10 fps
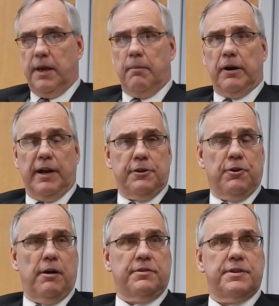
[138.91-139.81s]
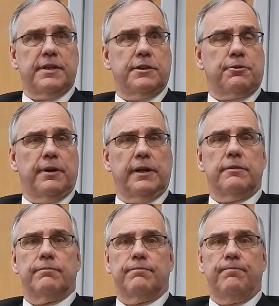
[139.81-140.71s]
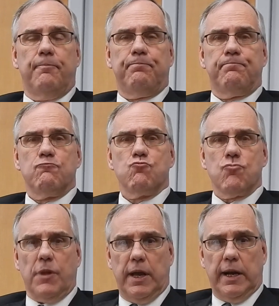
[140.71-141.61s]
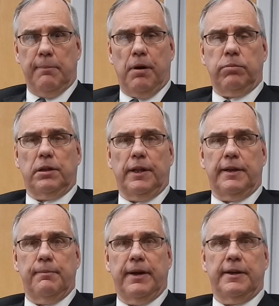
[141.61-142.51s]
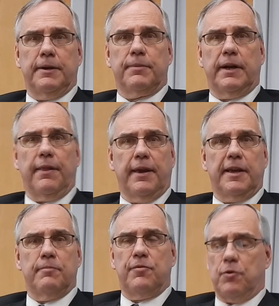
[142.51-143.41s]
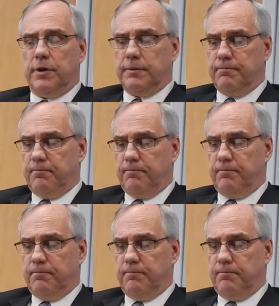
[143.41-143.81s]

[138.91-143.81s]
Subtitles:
Mayor Andrew Halverson gets credit, and I publicly commend him and I thank him for it.